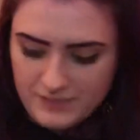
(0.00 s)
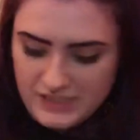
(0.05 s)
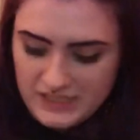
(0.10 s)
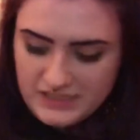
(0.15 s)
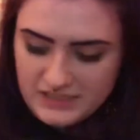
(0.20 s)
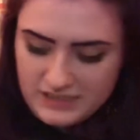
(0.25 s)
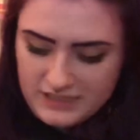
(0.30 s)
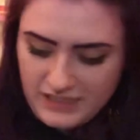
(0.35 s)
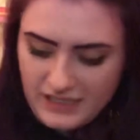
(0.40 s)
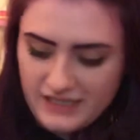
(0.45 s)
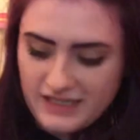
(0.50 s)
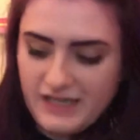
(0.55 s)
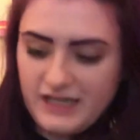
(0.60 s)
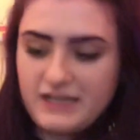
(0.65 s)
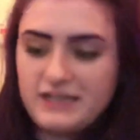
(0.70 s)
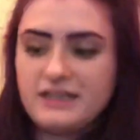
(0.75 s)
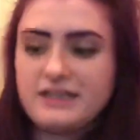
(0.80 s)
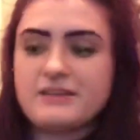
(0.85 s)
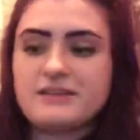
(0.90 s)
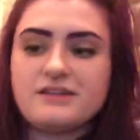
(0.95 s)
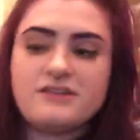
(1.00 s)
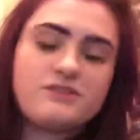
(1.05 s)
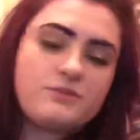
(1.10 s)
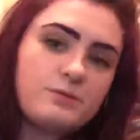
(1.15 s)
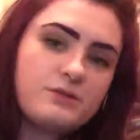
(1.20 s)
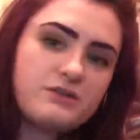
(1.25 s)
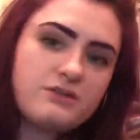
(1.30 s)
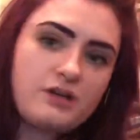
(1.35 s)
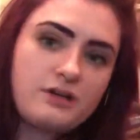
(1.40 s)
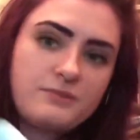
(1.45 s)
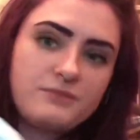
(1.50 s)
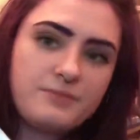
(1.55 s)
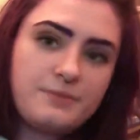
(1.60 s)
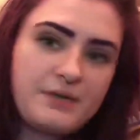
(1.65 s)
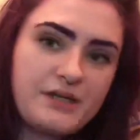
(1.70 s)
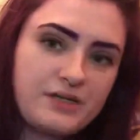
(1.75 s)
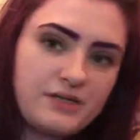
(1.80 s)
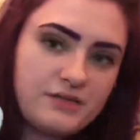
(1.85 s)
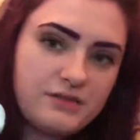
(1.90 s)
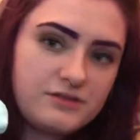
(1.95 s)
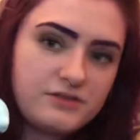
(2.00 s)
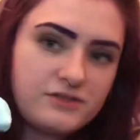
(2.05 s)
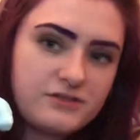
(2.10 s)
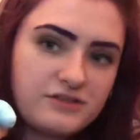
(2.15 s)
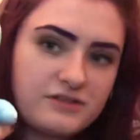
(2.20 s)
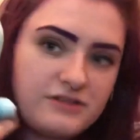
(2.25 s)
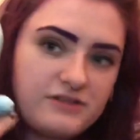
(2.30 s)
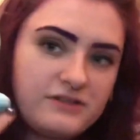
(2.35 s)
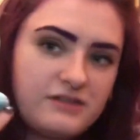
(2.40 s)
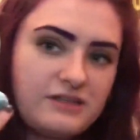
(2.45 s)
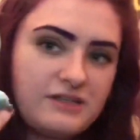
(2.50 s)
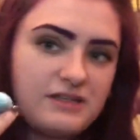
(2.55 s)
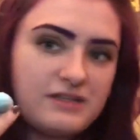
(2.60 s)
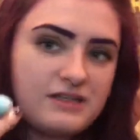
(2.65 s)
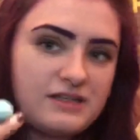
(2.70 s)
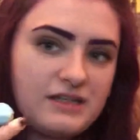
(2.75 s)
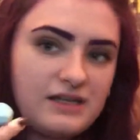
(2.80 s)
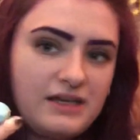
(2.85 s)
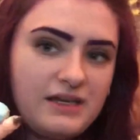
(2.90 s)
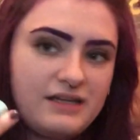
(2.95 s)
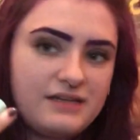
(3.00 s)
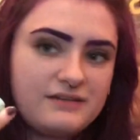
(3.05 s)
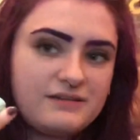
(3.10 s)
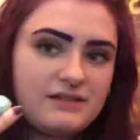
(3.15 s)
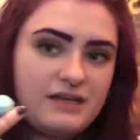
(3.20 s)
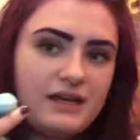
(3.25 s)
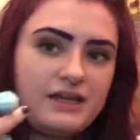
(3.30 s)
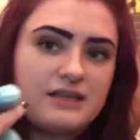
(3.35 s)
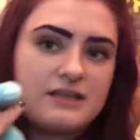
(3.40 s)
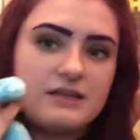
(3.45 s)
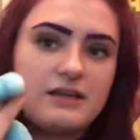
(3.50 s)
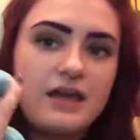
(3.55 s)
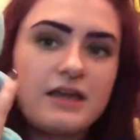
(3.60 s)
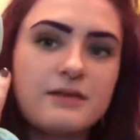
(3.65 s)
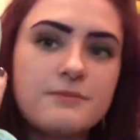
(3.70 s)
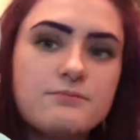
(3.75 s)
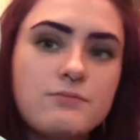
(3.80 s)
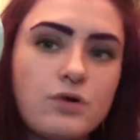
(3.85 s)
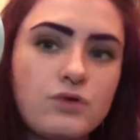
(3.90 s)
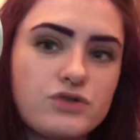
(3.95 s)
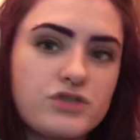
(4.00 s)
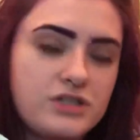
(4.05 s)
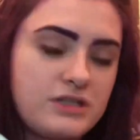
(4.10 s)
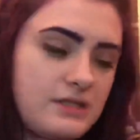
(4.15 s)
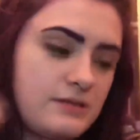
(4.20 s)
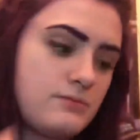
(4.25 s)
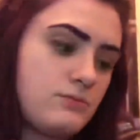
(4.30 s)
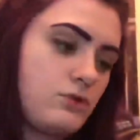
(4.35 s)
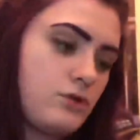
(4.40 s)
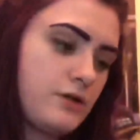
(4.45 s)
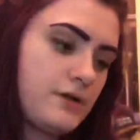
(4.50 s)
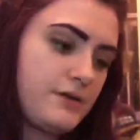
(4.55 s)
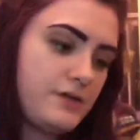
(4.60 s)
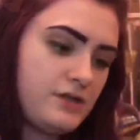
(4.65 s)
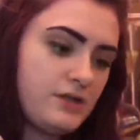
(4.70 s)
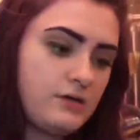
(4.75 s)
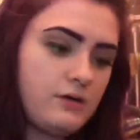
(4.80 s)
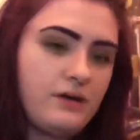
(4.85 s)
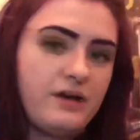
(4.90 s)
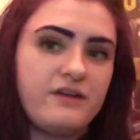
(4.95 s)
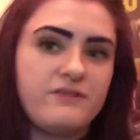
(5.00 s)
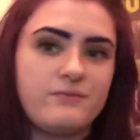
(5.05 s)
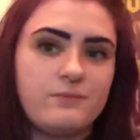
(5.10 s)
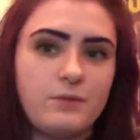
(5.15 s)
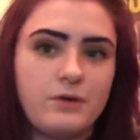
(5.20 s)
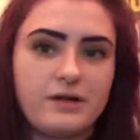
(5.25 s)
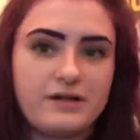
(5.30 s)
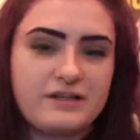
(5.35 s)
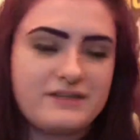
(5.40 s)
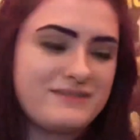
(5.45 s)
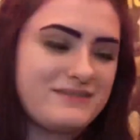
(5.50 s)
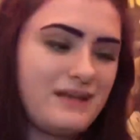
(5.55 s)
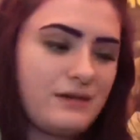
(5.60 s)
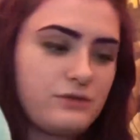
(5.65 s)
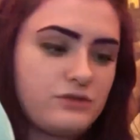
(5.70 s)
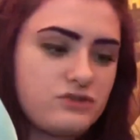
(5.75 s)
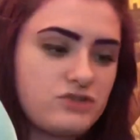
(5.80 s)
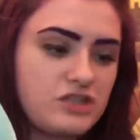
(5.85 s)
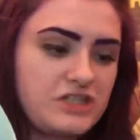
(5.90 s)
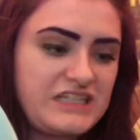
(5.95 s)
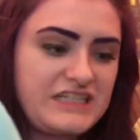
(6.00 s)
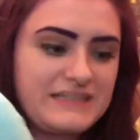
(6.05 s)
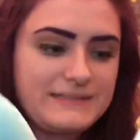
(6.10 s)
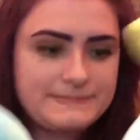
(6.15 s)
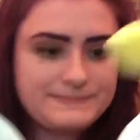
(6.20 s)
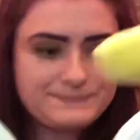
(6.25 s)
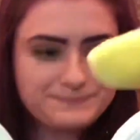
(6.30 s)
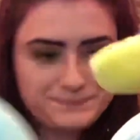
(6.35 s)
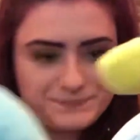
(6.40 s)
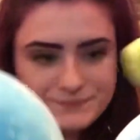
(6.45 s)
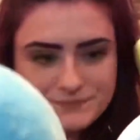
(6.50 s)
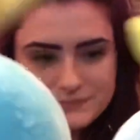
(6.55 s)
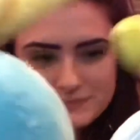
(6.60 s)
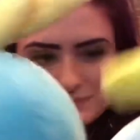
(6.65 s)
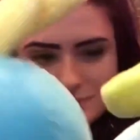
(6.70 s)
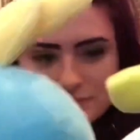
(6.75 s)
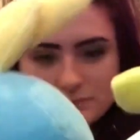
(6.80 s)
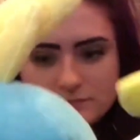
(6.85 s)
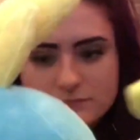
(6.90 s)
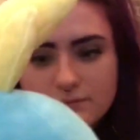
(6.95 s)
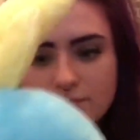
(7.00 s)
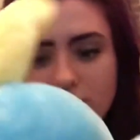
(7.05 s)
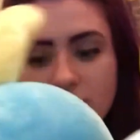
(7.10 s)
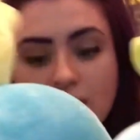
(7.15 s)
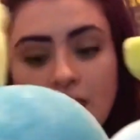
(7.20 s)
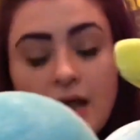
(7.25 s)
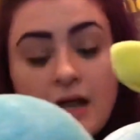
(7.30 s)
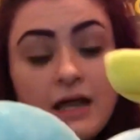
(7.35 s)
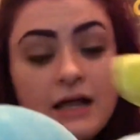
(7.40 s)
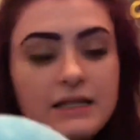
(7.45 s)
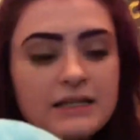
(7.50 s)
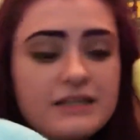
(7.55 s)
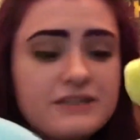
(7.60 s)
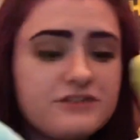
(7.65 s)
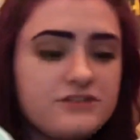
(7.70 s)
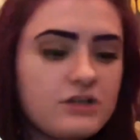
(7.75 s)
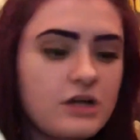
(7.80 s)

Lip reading: And I kind of like this one's arms better just because like I can motion them more. You know, I have more, it's not restricted. Let's